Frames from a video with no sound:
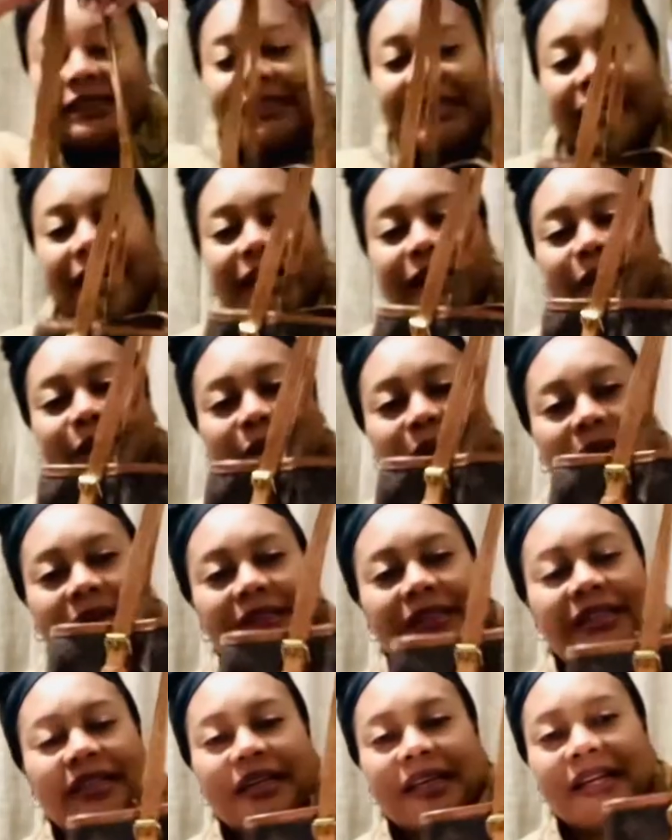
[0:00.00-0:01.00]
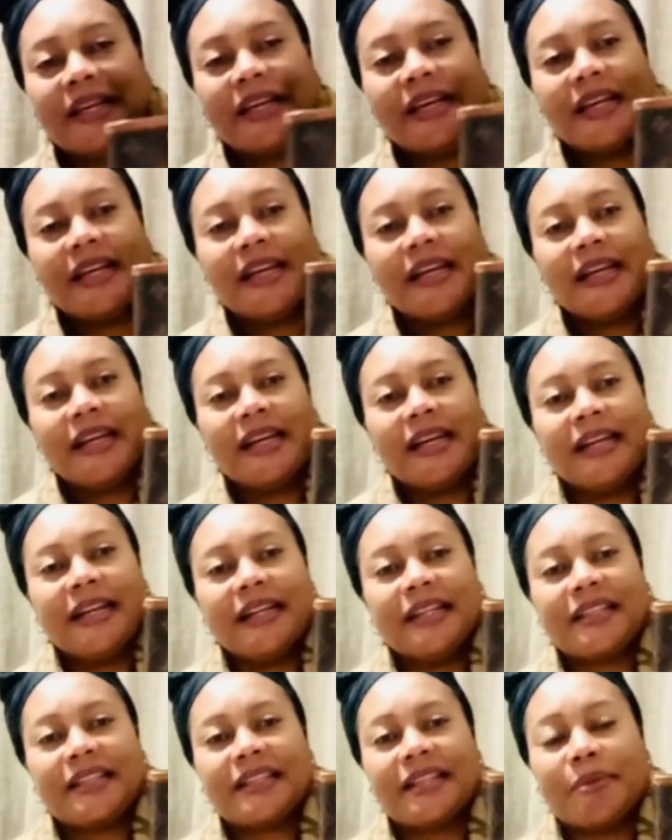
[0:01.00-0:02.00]
that I got.
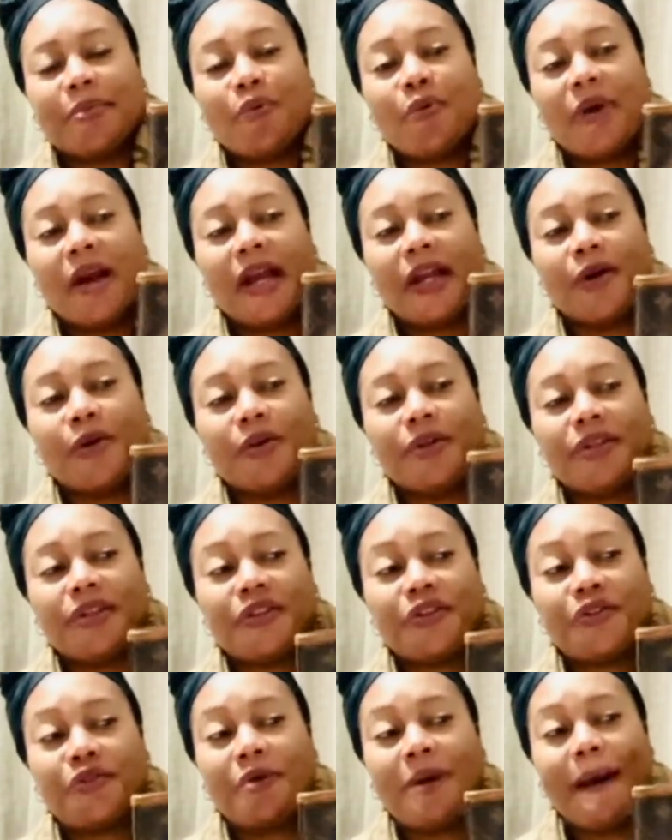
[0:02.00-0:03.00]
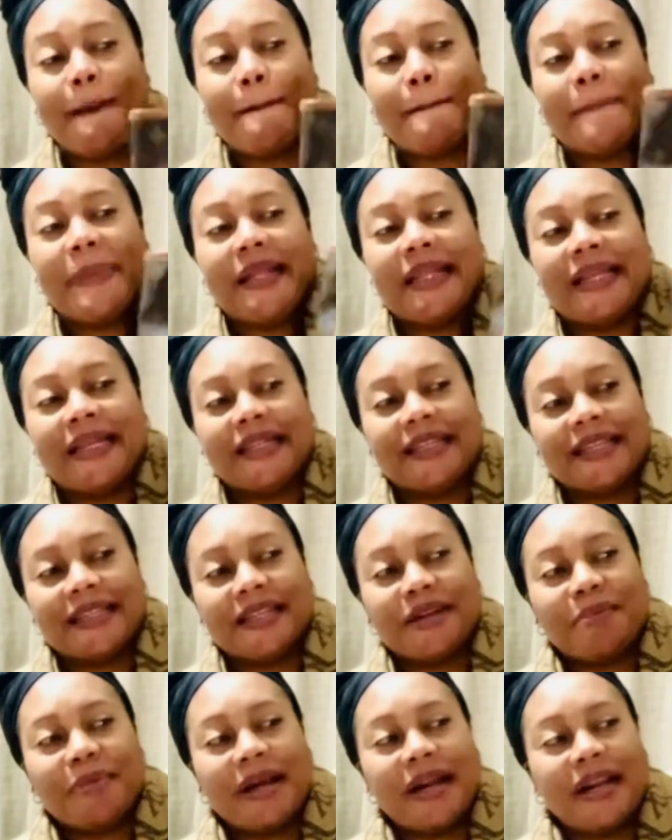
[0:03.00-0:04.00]
It's somewhere on the strap, but that
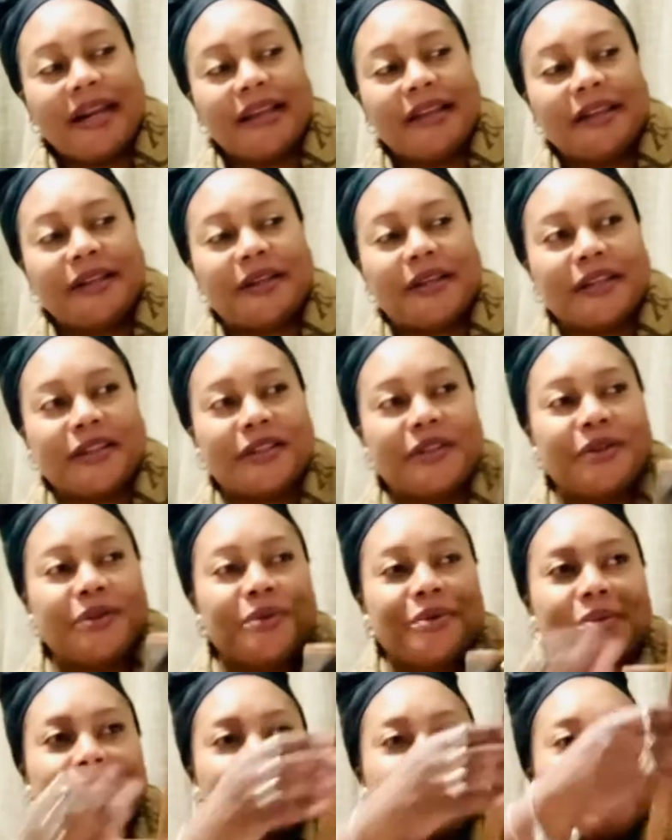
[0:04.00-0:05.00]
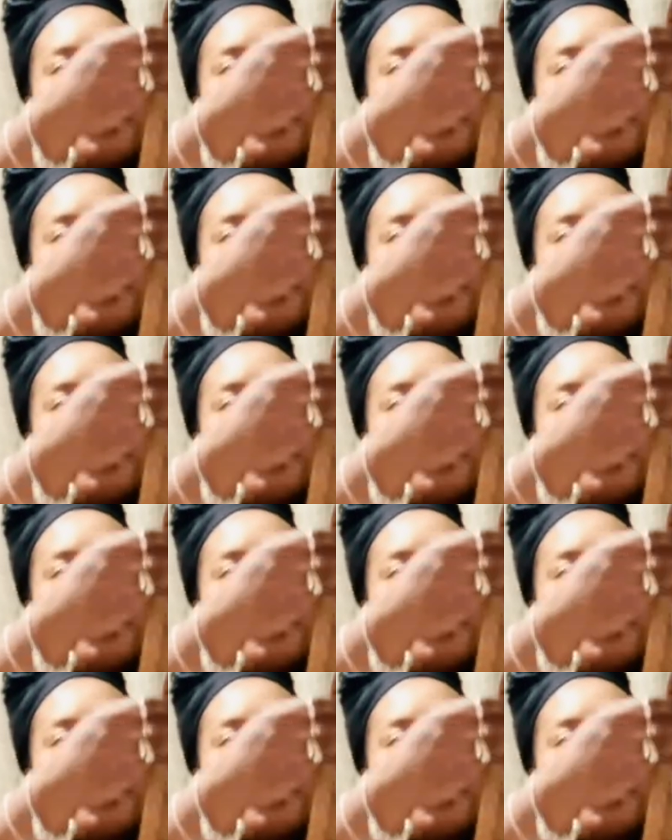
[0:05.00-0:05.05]
doesn't matter. It can still,